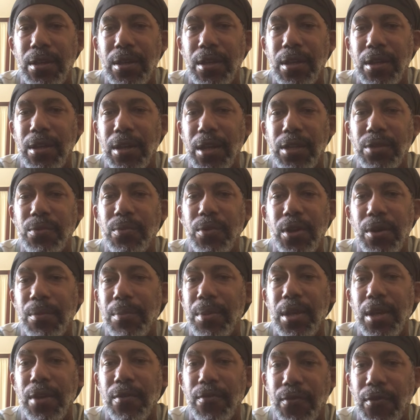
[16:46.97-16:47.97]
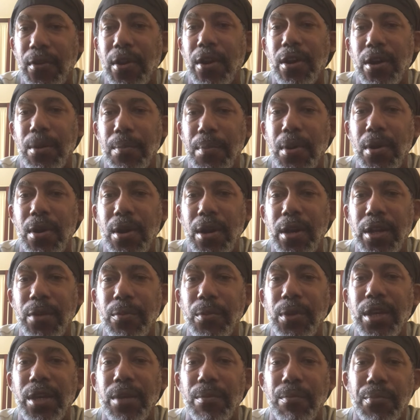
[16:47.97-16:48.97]
unless we are being fired upon and
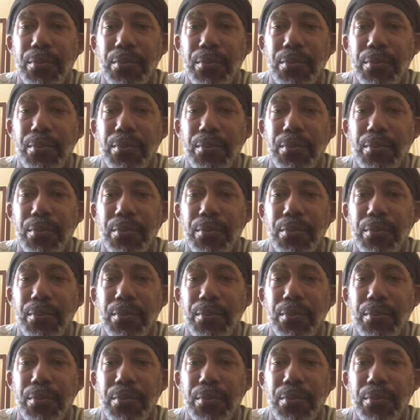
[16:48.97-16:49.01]
we can